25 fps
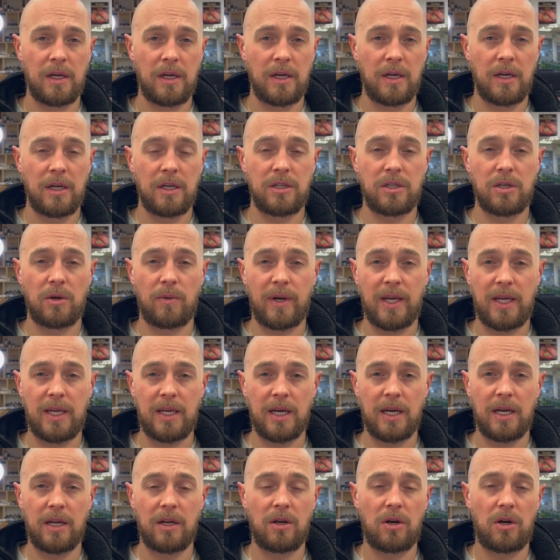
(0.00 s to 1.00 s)
So
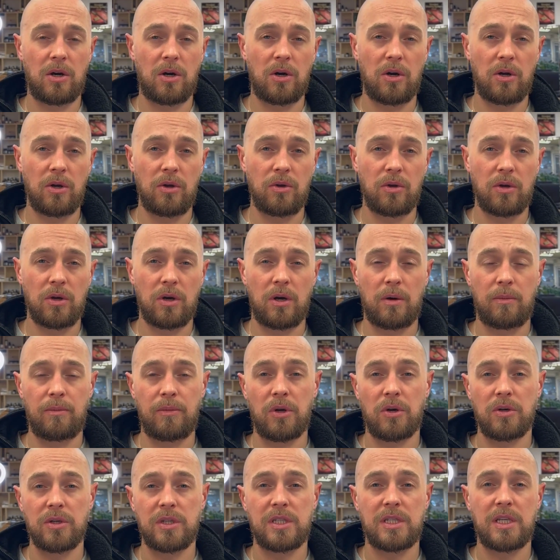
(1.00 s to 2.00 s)
again, I'm
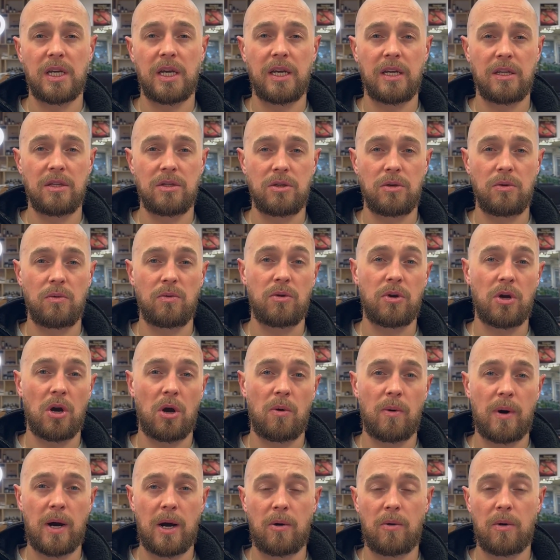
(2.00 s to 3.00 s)
not saying to
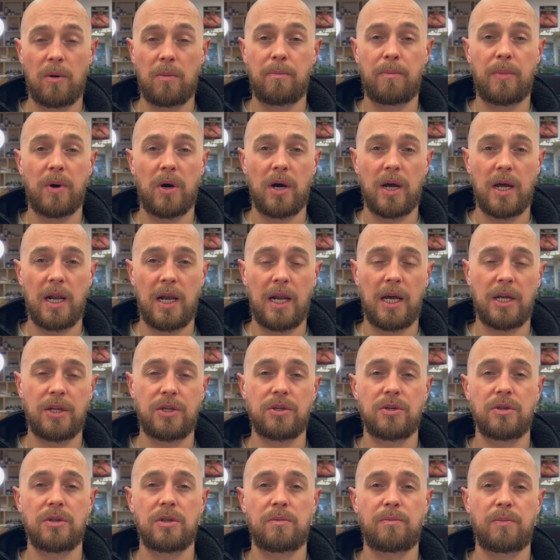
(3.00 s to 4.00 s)
go out and buy a
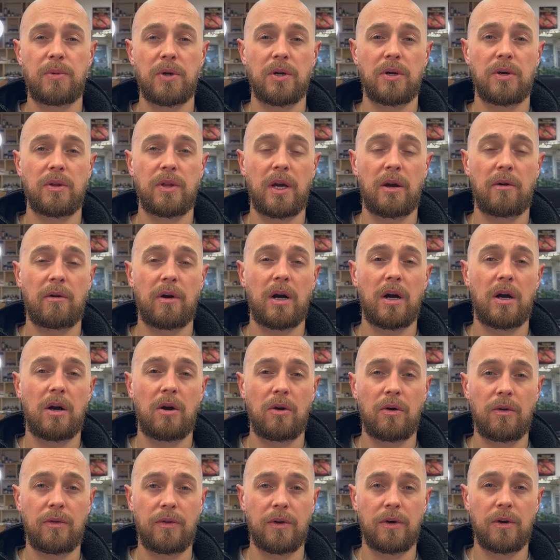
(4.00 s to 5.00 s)
Legend, but there are
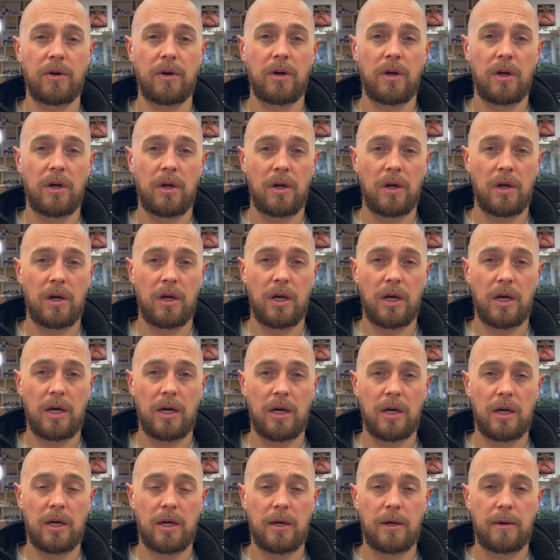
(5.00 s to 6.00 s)
other
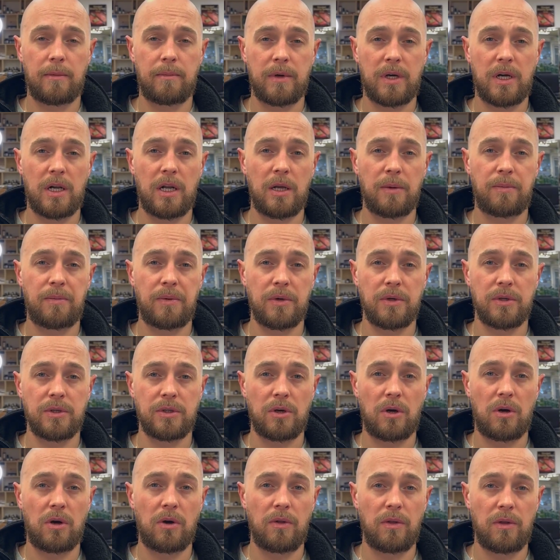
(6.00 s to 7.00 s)

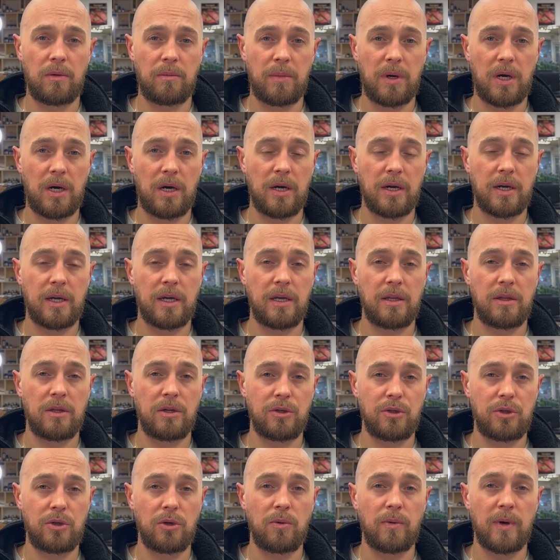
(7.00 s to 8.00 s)
clippers on the market
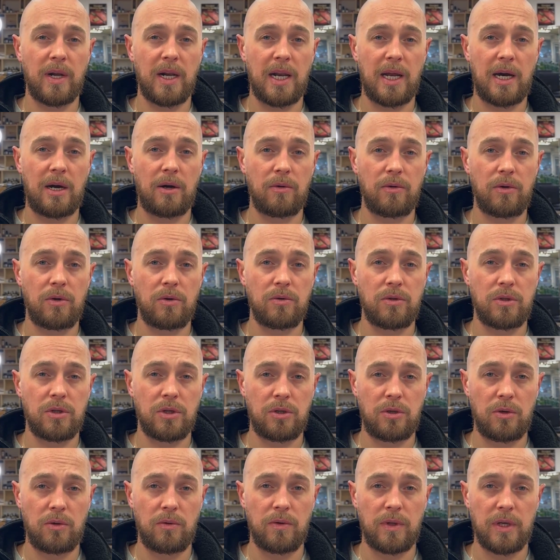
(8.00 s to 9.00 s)
that do allow you to
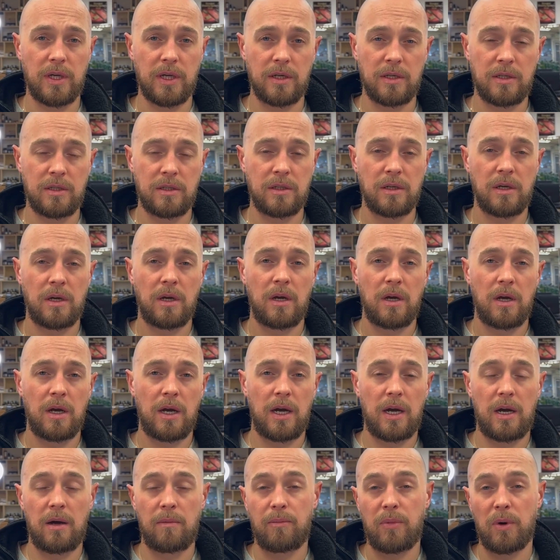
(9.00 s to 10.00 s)
do this.
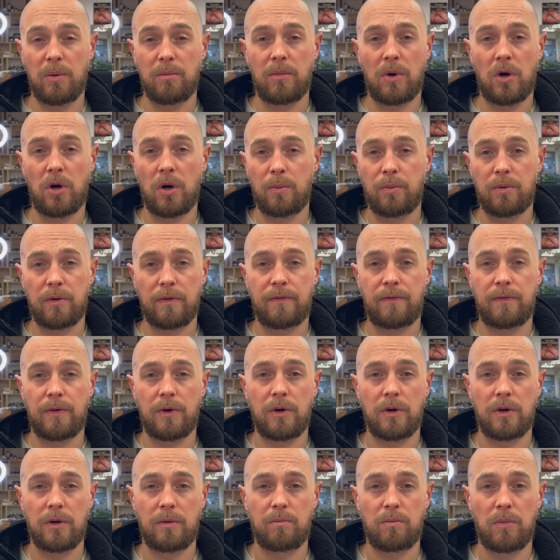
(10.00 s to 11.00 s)
But my
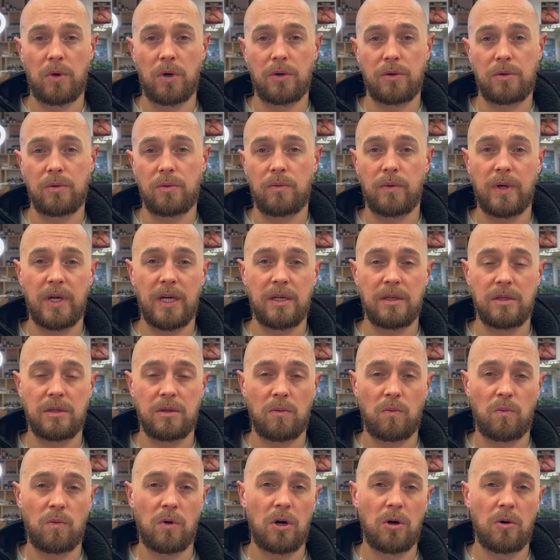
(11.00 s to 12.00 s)
preferred model is
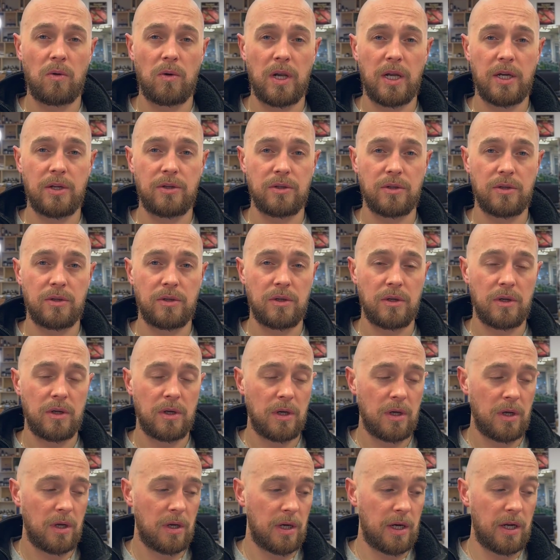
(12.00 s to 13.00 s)
the Wild Legend.
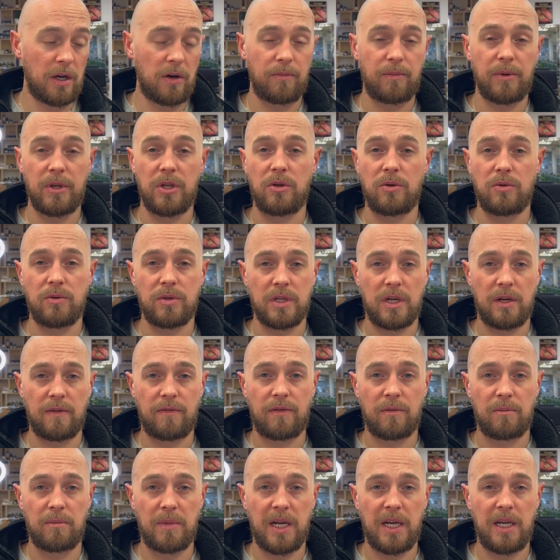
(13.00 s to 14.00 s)
And I've been using it
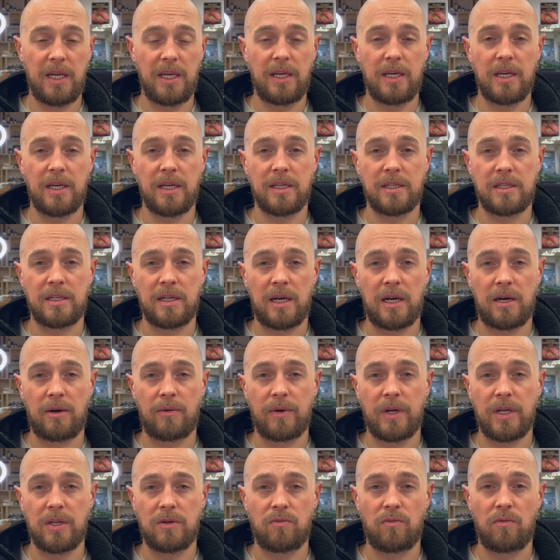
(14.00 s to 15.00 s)
for many years
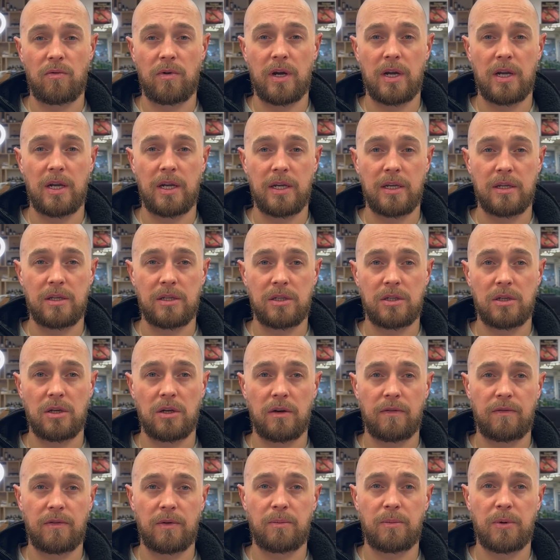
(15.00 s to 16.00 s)
now, and it's really
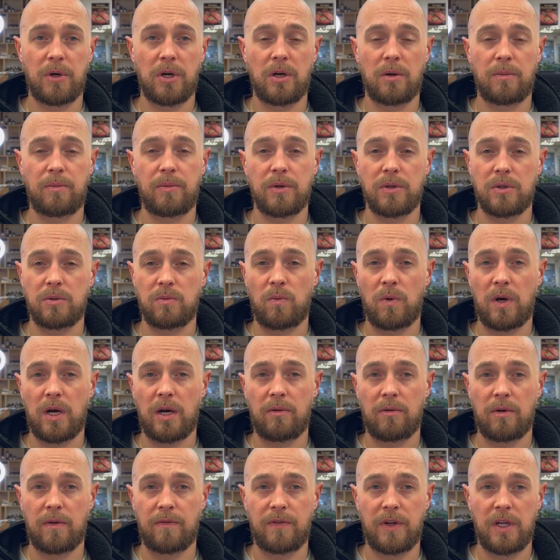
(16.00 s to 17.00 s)
served a purpose
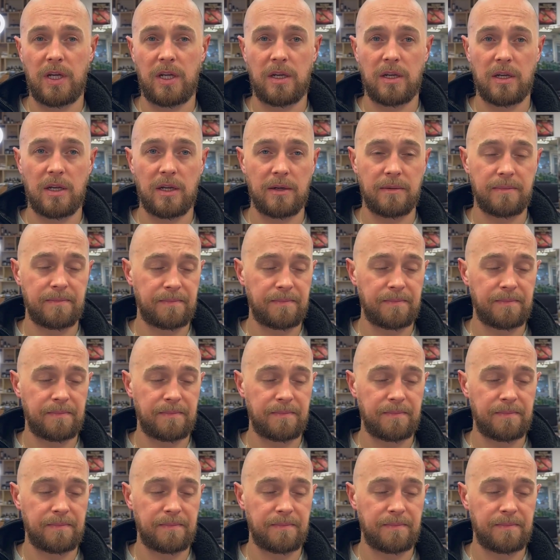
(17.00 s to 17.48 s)
where I've needed it.